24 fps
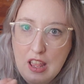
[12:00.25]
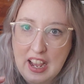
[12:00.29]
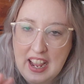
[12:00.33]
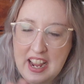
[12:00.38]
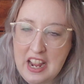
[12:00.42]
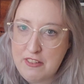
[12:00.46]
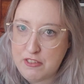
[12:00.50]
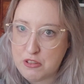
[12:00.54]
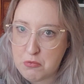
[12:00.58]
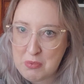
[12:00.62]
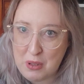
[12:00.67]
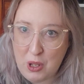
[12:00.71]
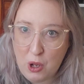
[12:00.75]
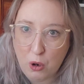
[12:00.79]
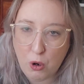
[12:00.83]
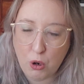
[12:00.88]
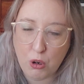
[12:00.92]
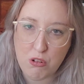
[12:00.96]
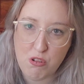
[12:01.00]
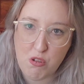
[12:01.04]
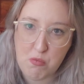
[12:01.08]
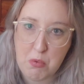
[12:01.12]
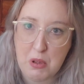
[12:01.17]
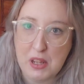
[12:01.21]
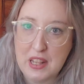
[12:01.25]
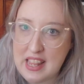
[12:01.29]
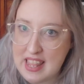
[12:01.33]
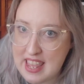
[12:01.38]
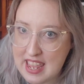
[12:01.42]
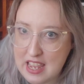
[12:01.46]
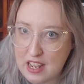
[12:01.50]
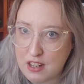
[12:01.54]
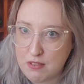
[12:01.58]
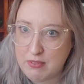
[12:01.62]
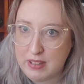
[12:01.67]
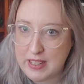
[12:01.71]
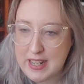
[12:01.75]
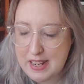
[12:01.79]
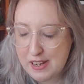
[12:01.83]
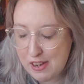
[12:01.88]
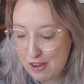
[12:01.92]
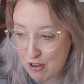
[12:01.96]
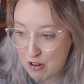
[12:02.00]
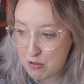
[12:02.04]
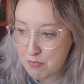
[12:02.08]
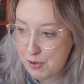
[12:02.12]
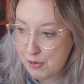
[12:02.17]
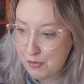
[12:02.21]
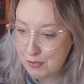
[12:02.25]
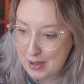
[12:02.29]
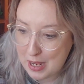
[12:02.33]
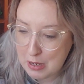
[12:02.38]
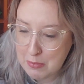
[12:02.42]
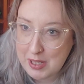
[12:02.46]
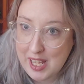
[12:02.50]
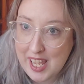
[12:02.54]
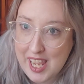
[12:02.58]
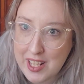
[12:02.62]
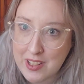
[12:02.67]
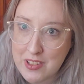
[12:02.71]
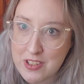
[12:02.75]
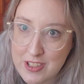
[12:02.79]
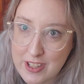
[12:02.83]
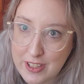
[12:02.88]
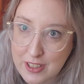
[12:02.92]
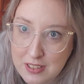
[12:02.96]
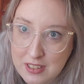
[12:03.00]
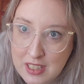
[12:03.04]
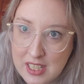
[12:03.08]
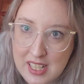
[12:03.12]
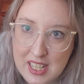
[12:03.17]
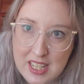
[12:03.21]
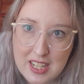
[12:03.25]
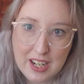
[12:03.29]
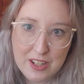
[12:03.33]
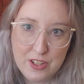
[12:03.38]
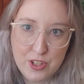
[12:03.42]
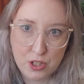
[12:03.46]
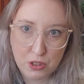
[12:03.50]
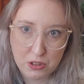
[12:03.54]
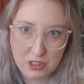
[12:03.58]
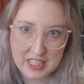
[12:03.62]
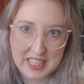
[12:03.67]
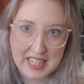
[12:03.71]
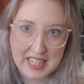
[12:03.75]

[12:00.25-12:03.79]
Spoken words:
I have a whole plan when I go and move my plants, so totally